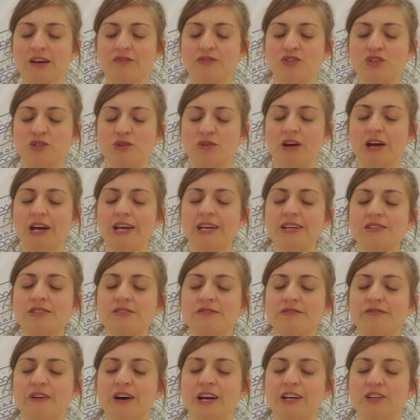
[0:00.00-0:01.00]
of trying
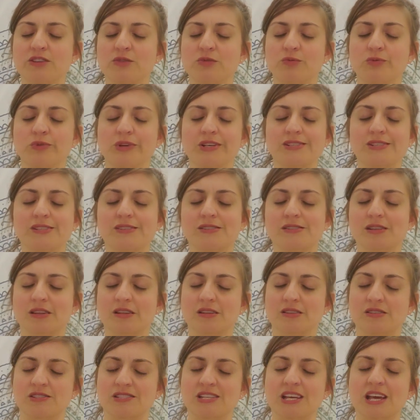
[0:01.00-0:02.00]
to find a reason to
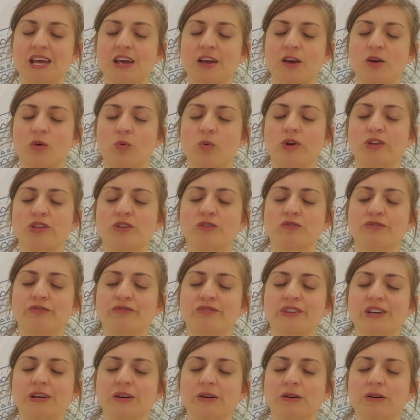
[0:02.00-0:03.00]
sing when you
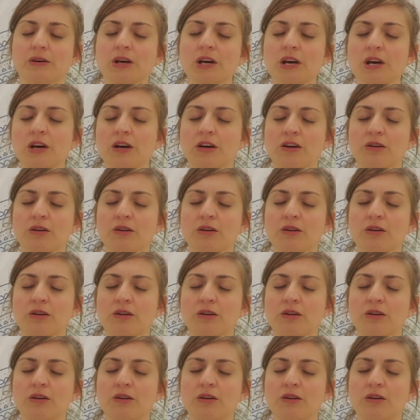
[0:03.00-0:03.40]
feel